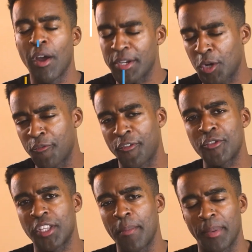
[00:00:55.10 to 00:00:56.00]
All right, so
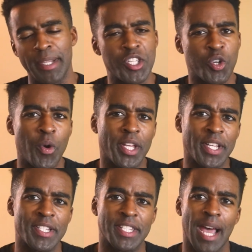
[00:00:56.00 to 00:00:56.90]
first up, let's
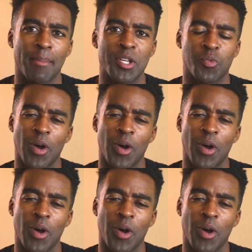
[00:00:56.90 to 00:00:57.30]
quickly establish